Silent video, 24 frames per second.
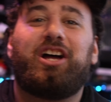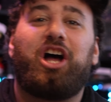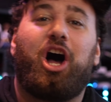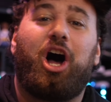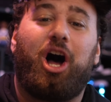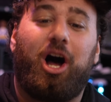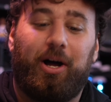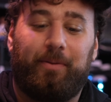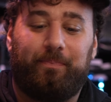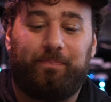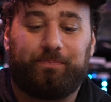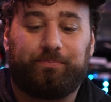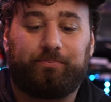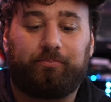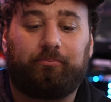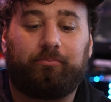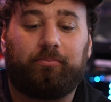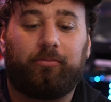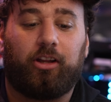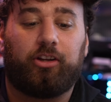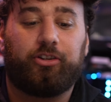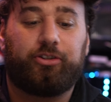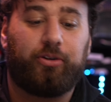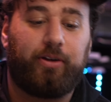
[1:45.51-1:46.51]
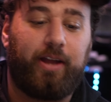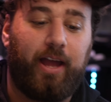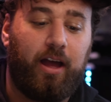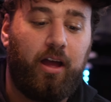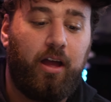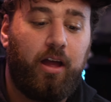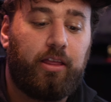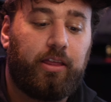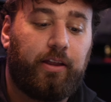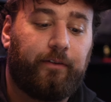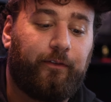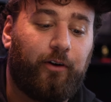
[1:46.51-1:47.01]
uh, so
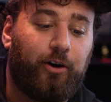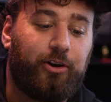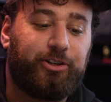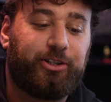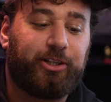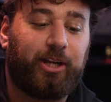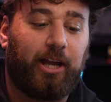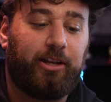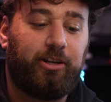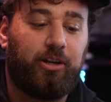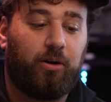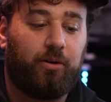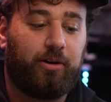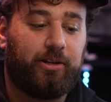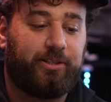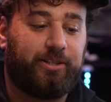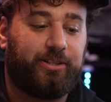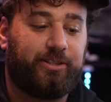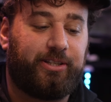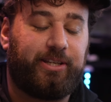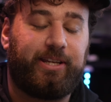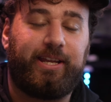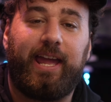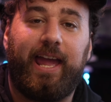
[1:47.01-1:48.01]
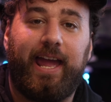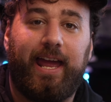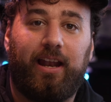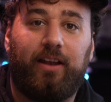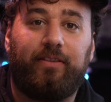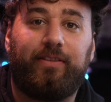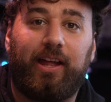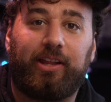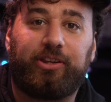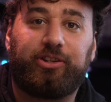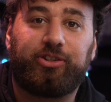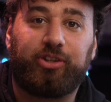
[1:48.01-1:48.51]
yeah, the first thing I noticed is he
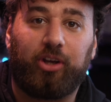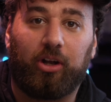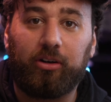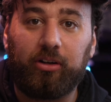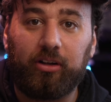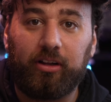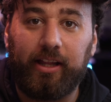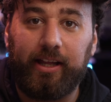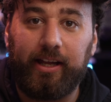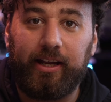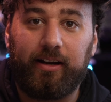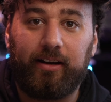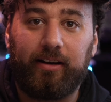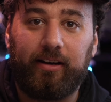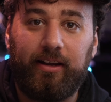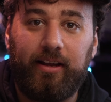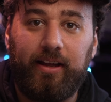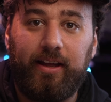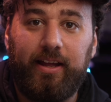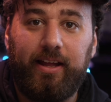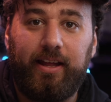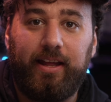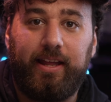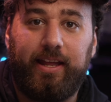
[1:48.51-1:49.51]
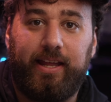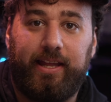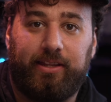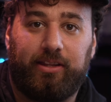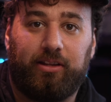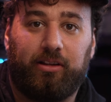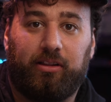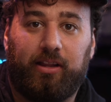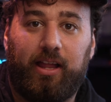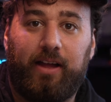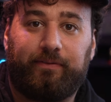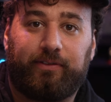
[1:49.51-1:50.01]
added that sun glare in
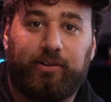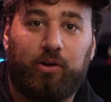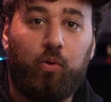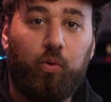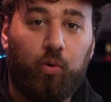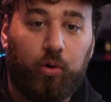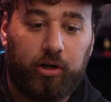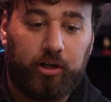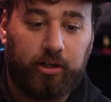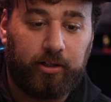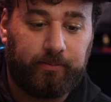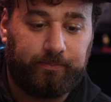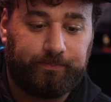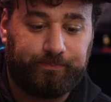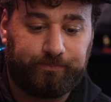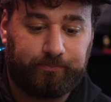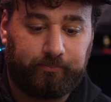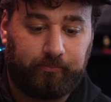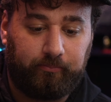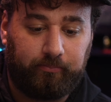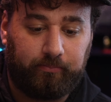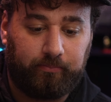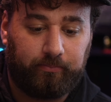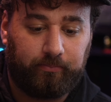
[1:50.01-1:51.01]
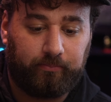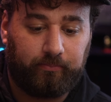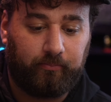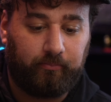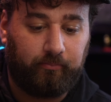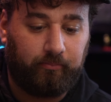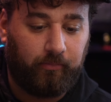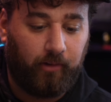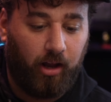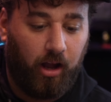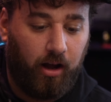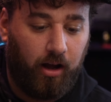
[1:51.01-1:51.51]
the left corner
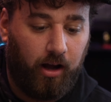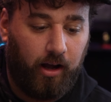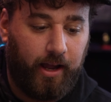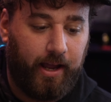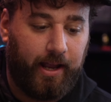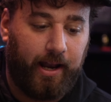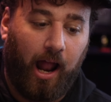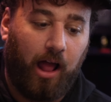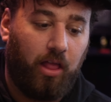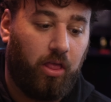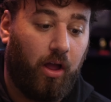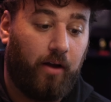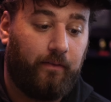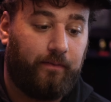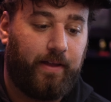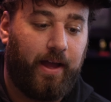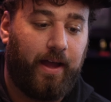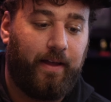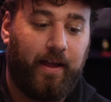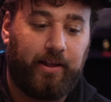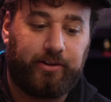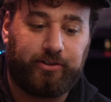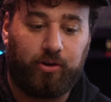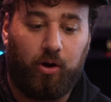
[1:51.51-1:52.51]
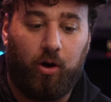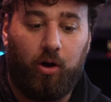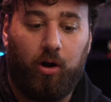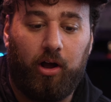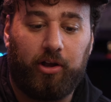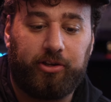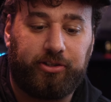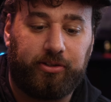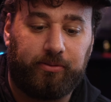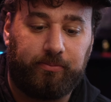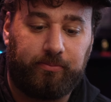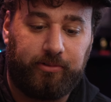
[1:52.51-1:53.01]
uh, and I love that. That's
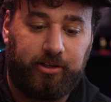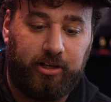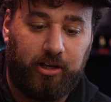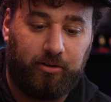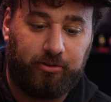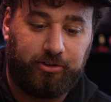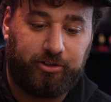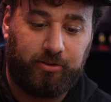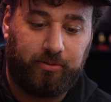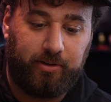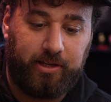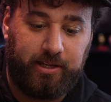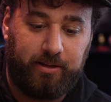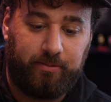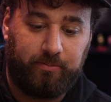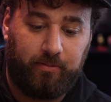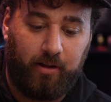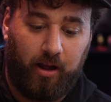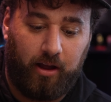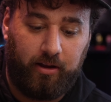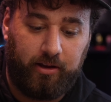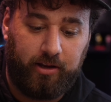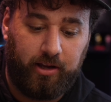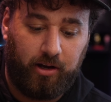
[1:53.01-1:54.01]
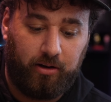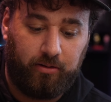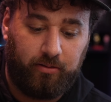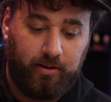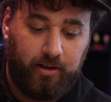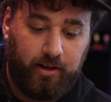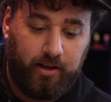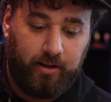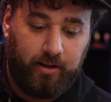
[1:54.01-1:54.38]
awesome. You know, so he, uh, you know,